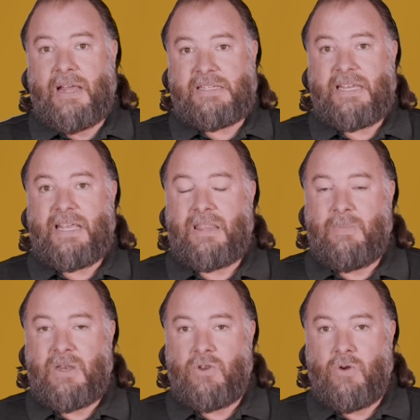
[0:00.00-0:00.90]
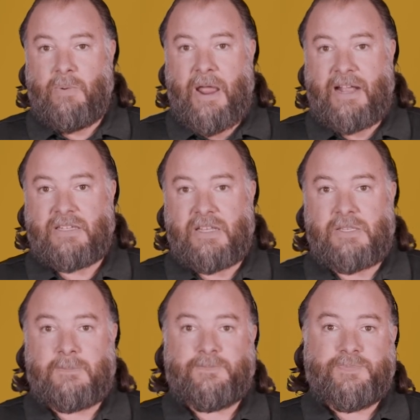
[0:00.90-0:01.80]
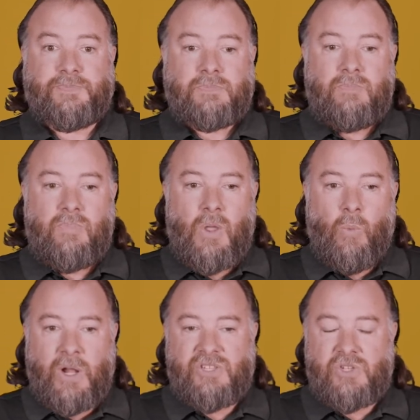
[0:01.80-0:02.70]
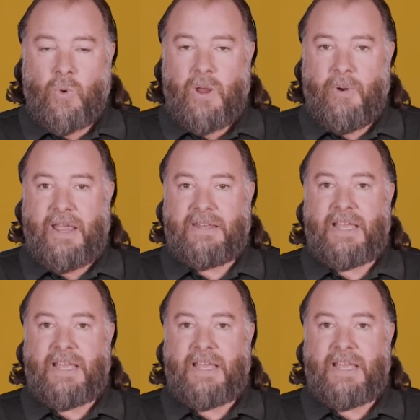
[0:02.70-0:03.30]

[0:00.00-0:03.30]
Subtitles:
to get them into your practice. What StoryBrand